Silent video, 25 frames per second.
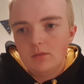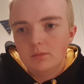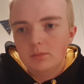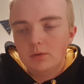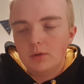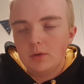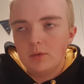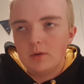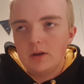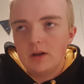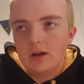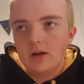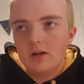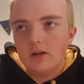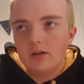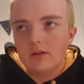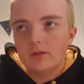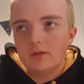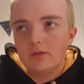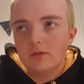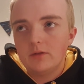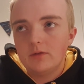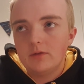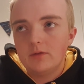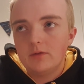But we are
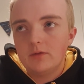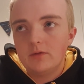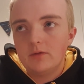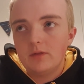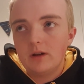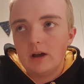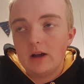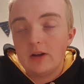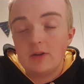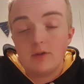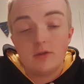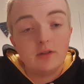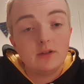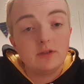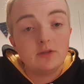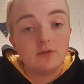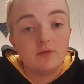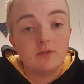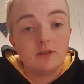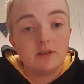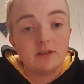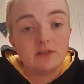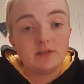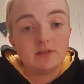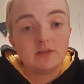at greater
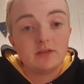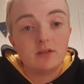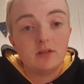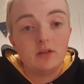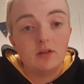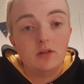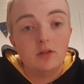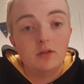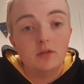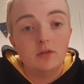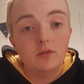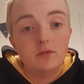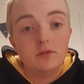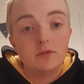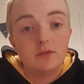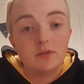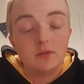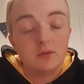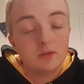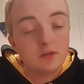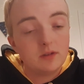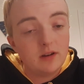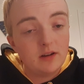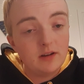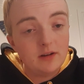risk of
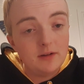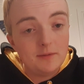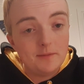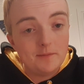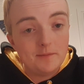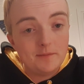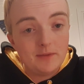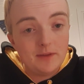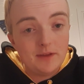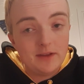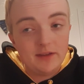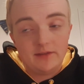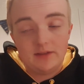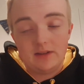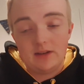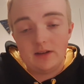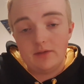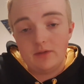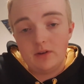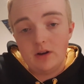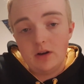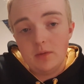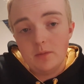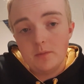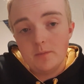suicide, of
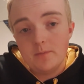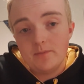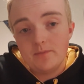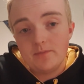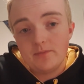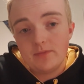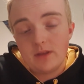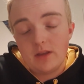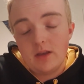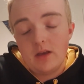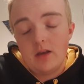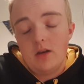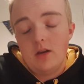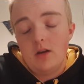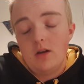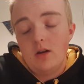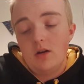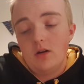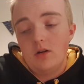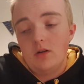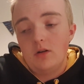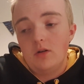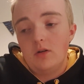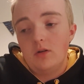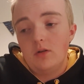self-harm,
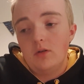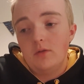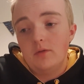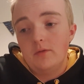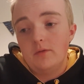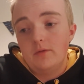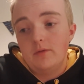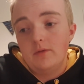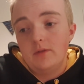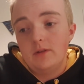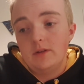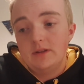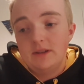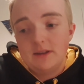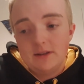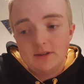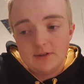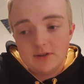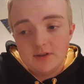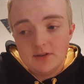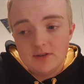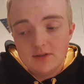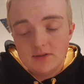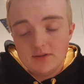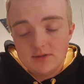of
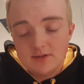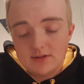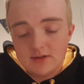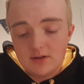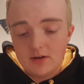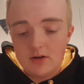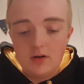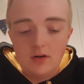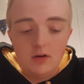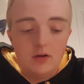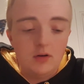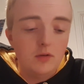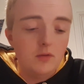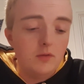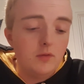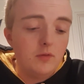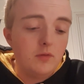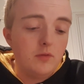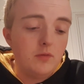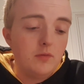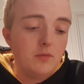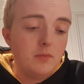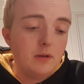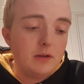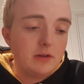addictions, of
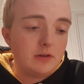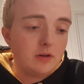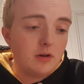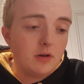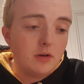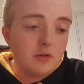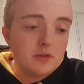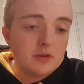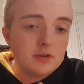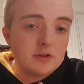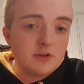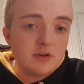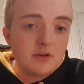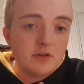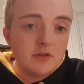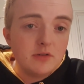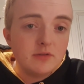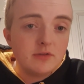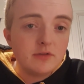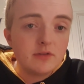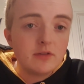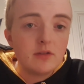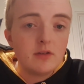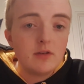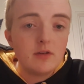mental health
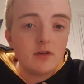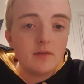issues,